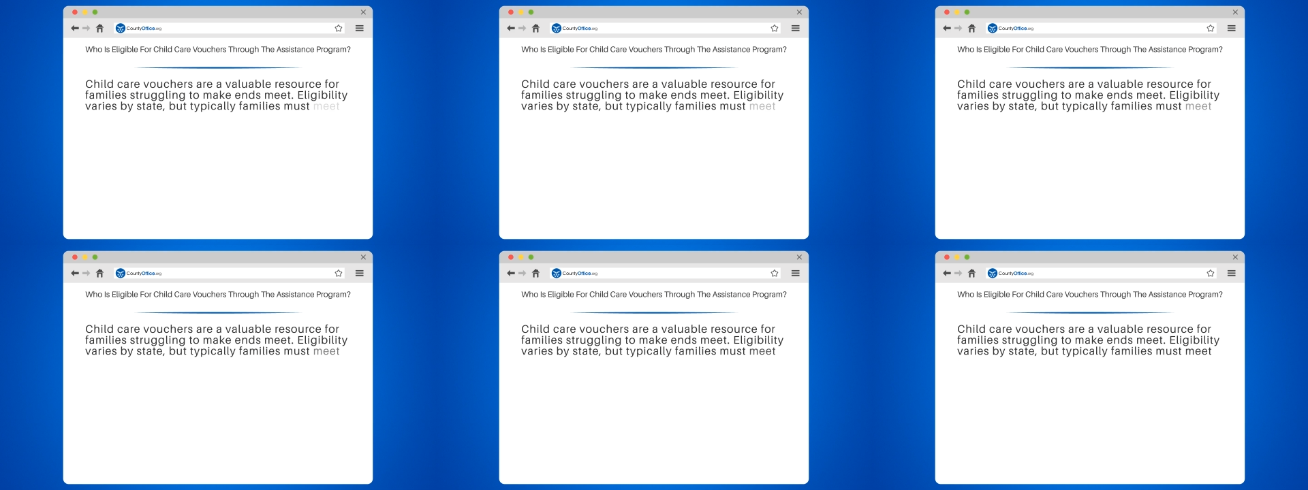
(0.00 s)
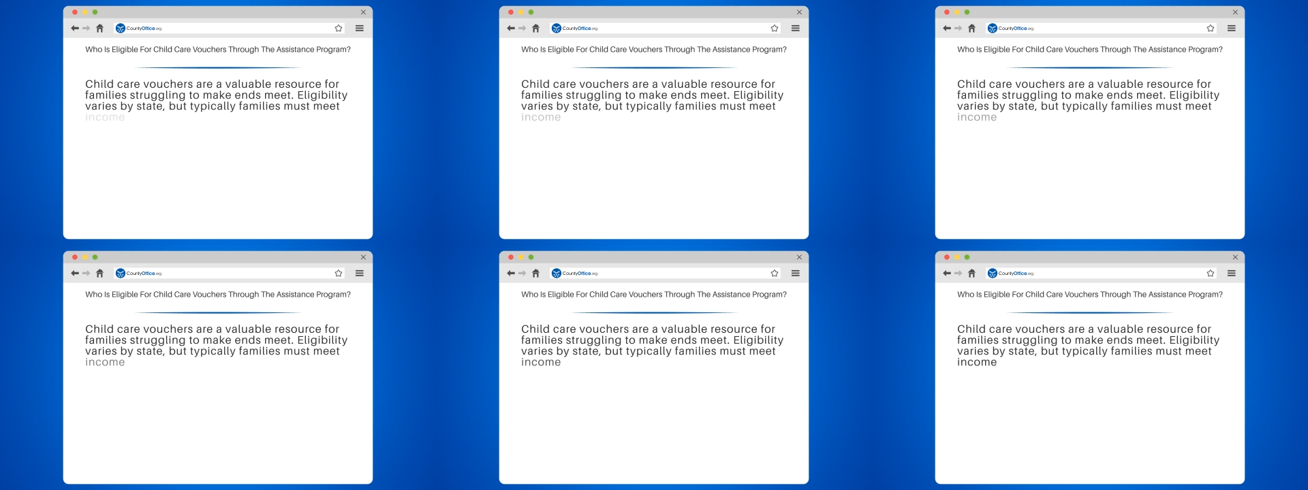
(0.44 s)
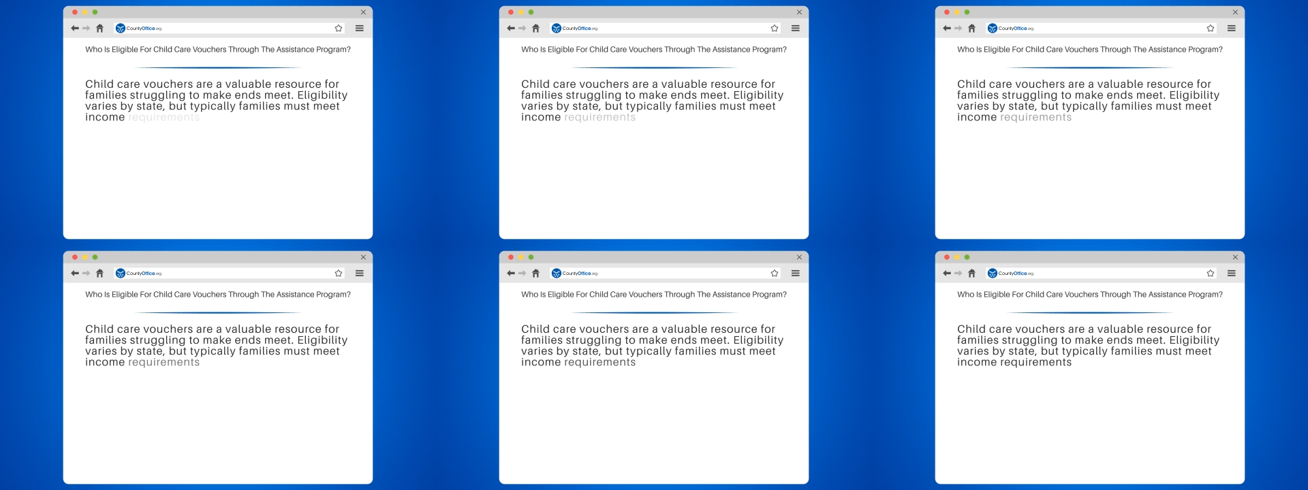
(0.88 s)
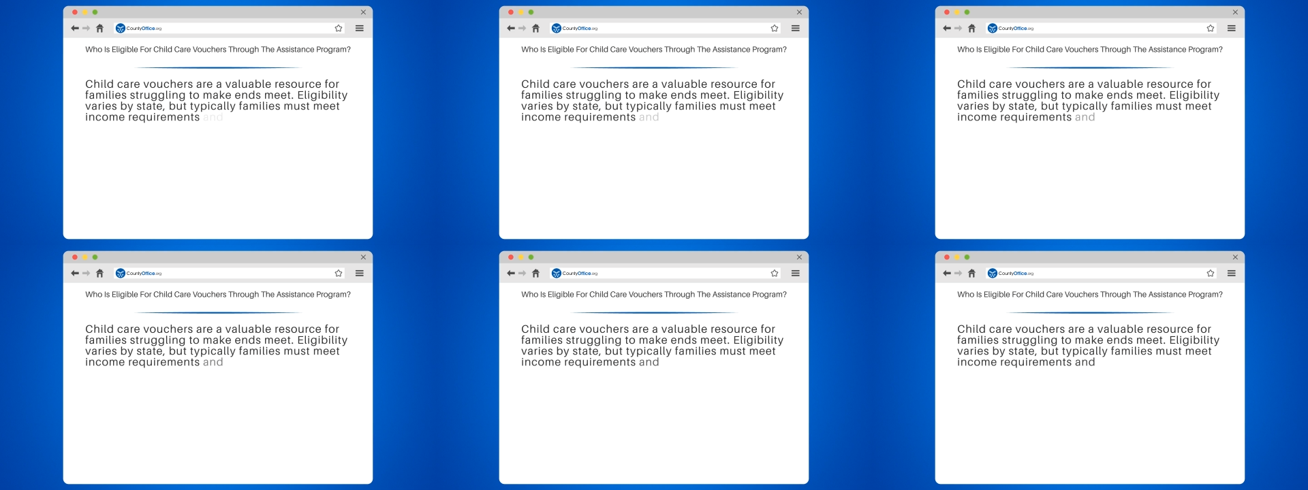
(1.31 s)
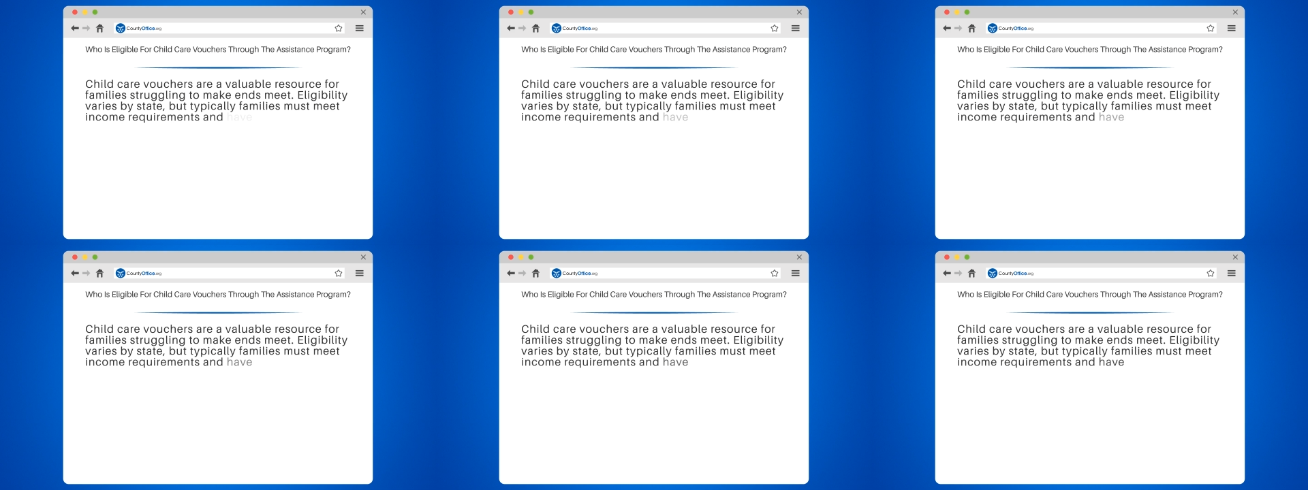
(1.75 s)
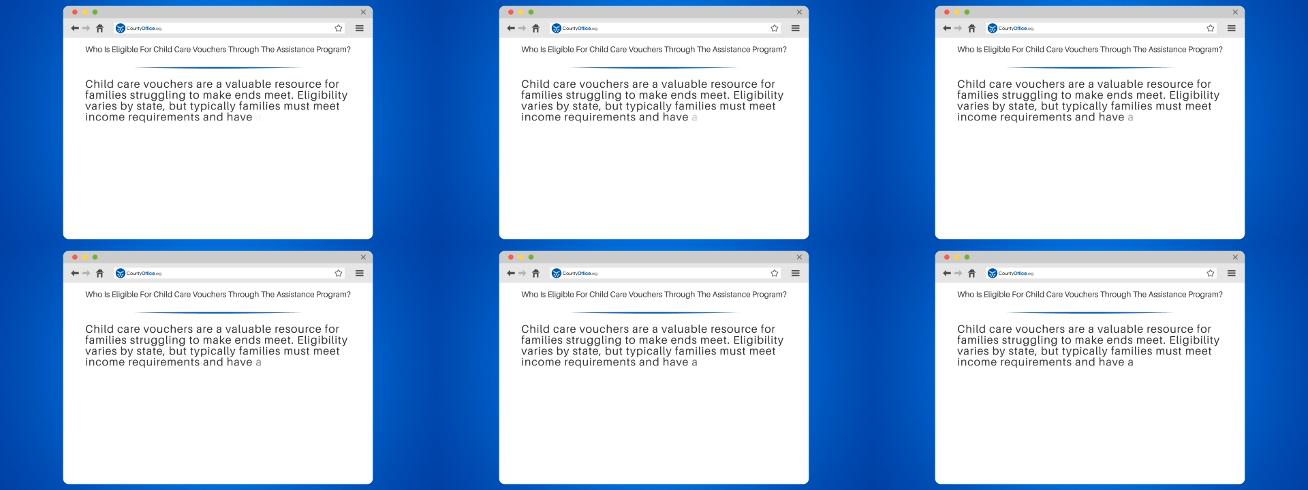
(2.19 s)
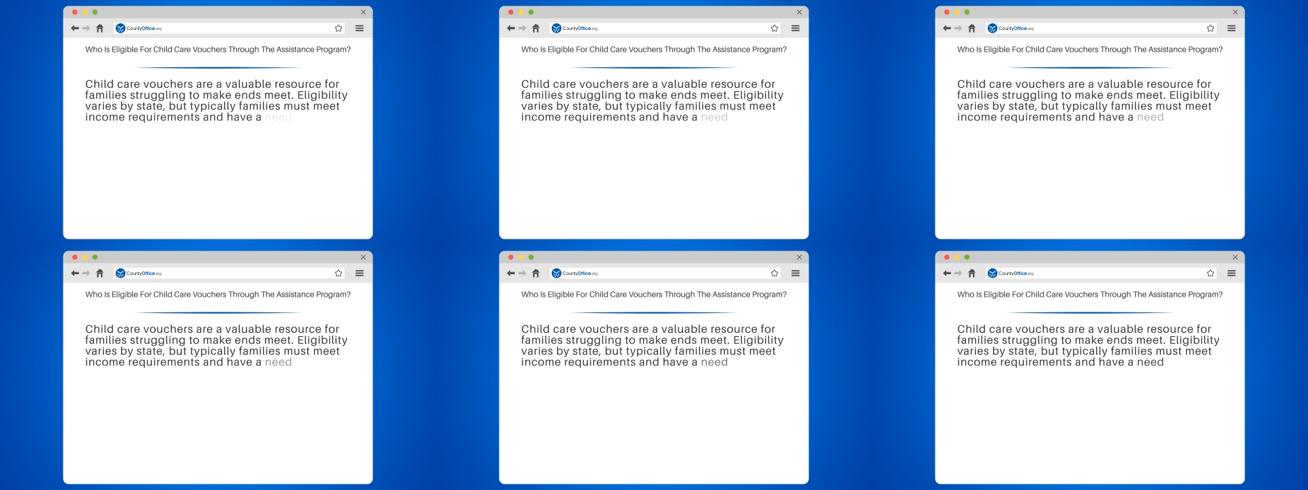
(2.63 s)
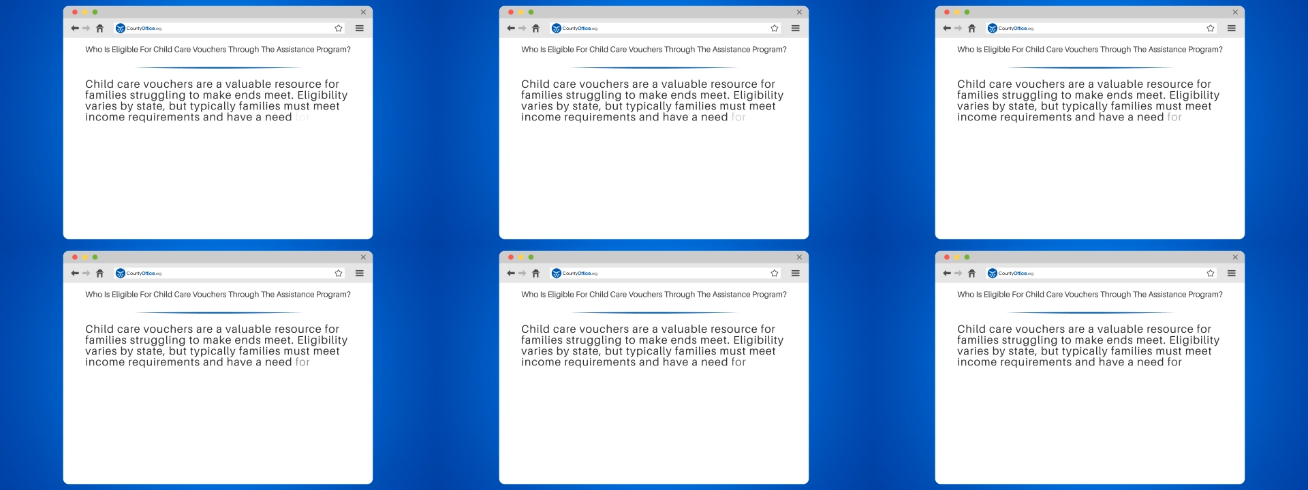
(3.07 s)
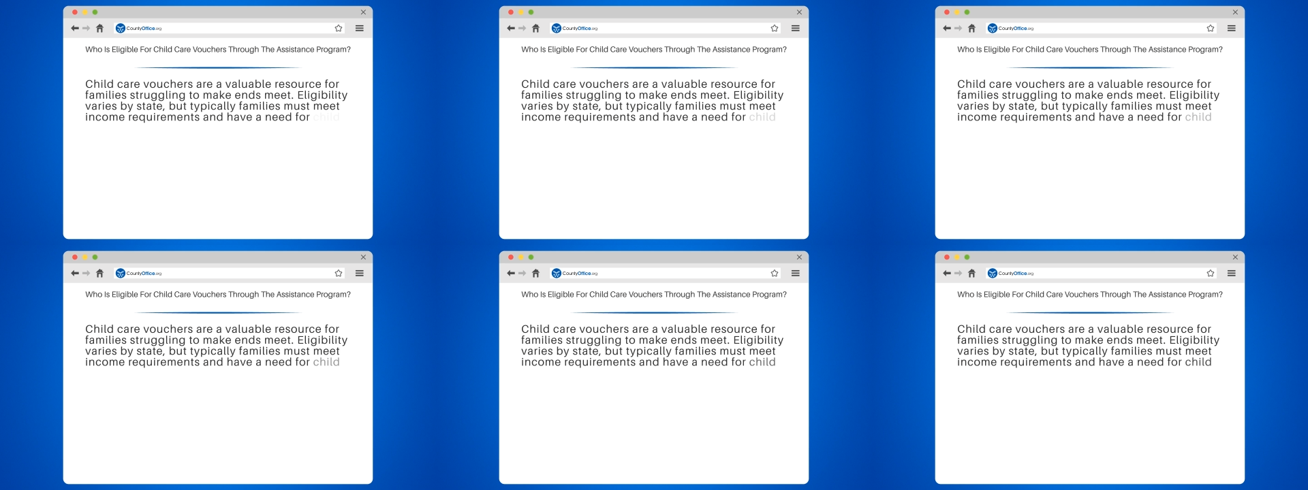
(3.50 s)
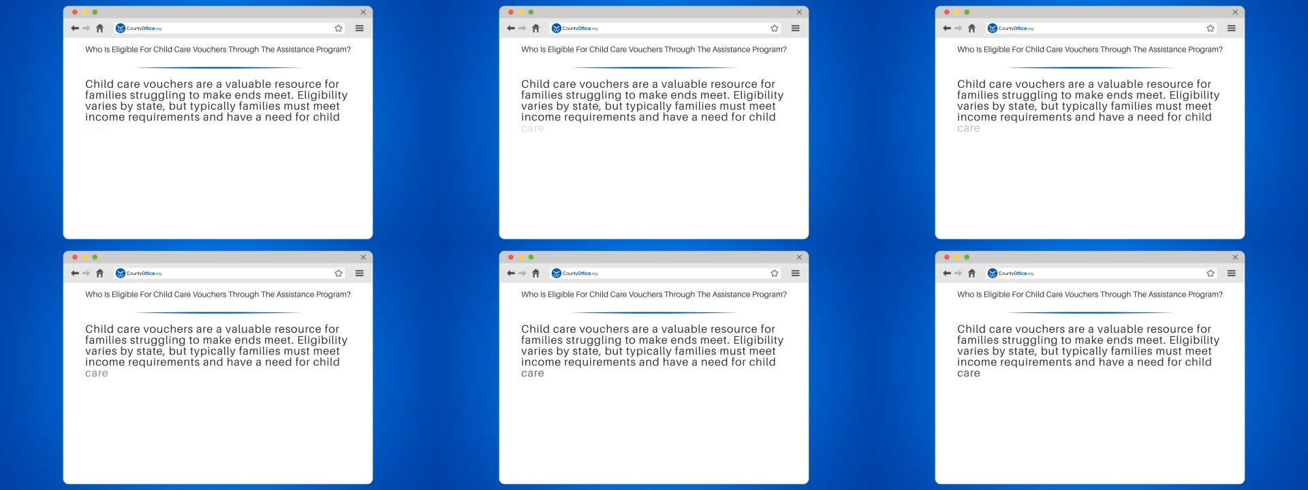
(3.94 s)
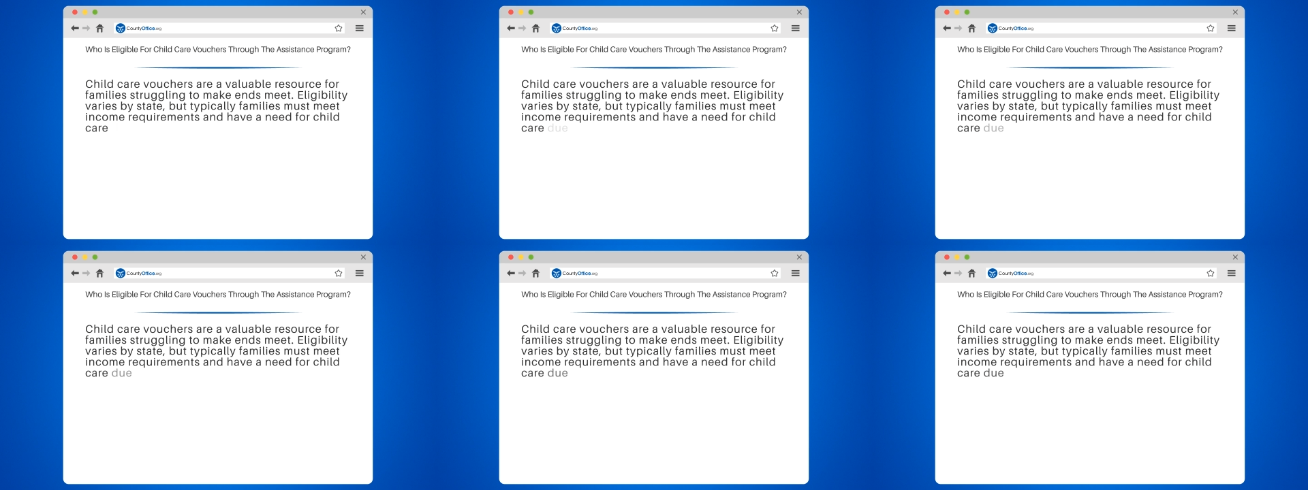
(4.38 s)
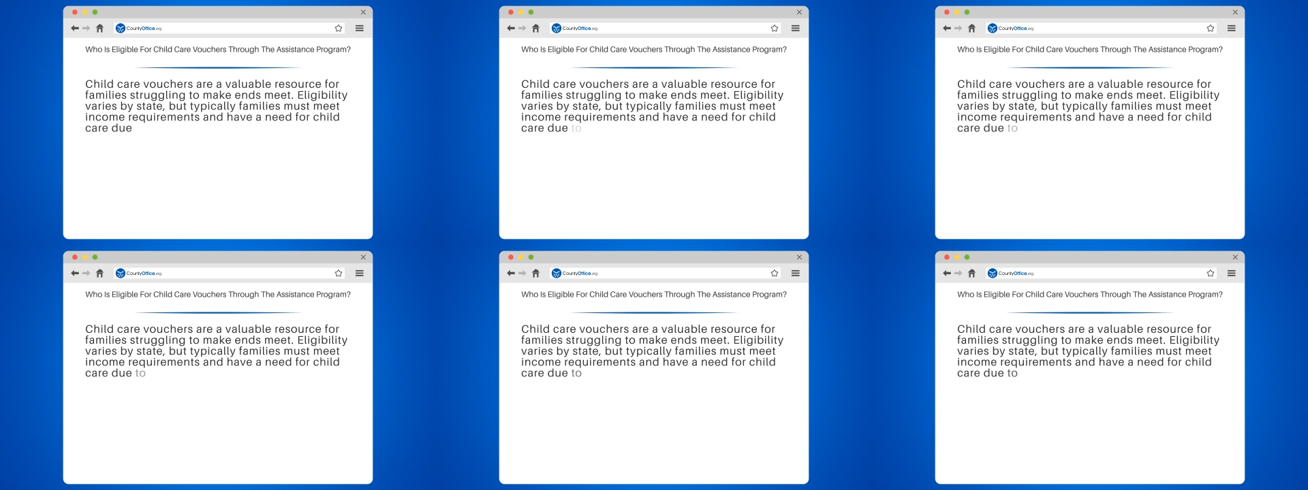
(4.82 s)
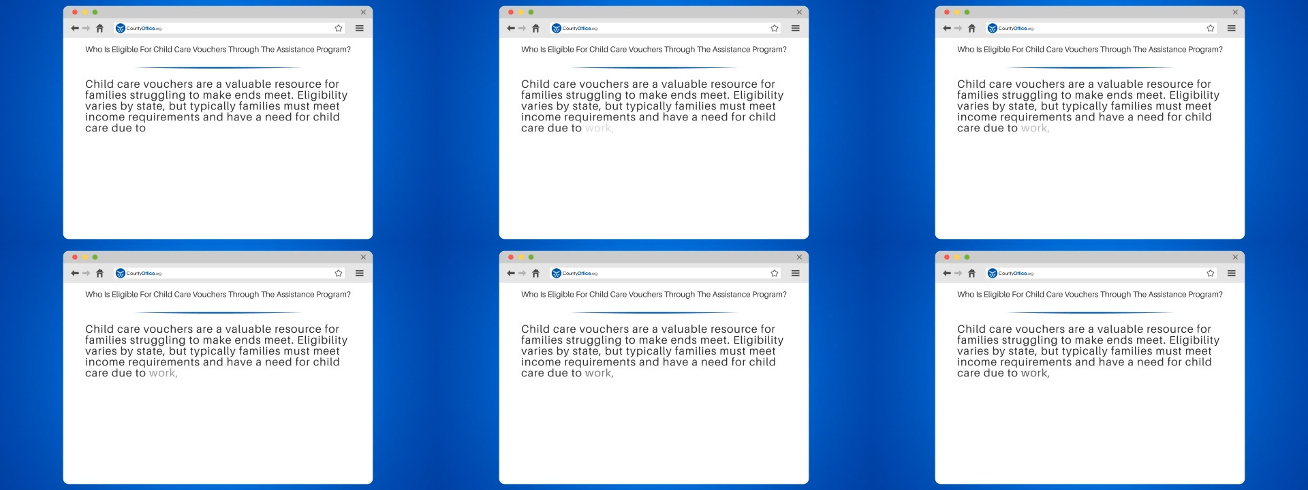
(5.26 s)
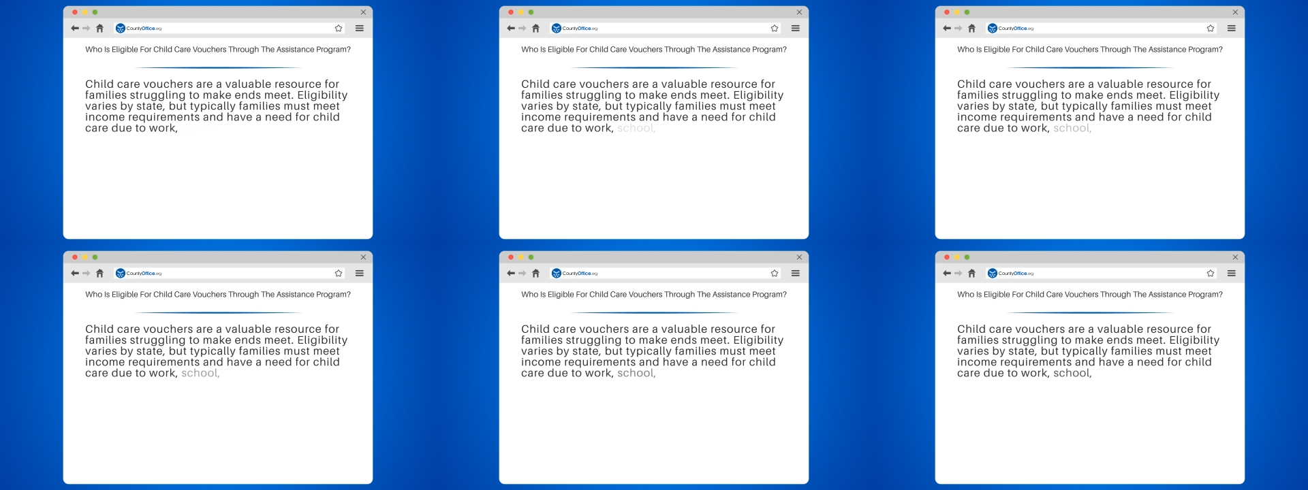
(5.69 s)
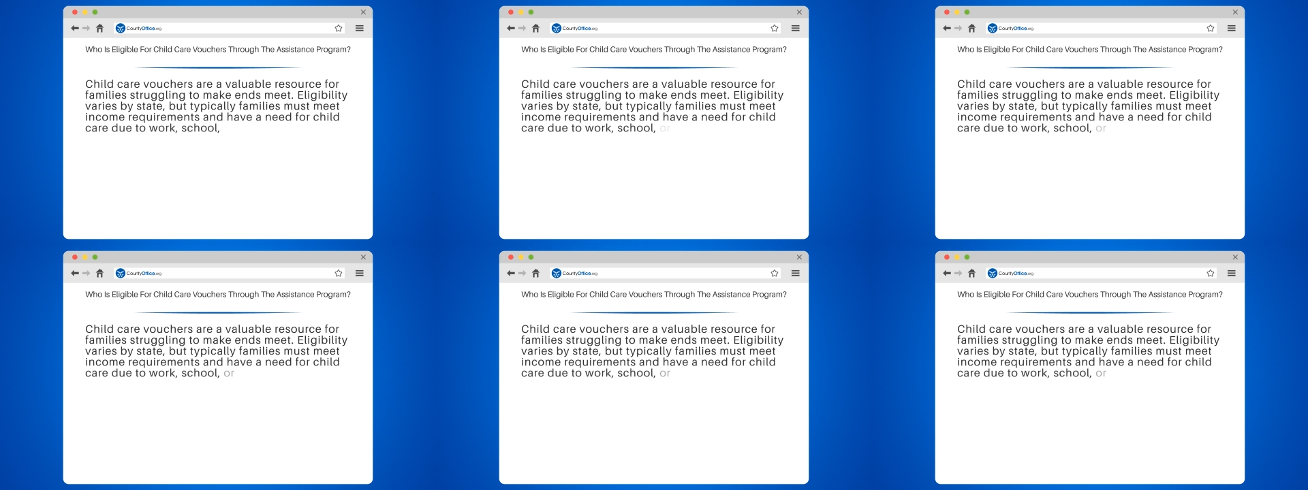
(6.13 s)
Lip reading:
[unreadable: no face in view]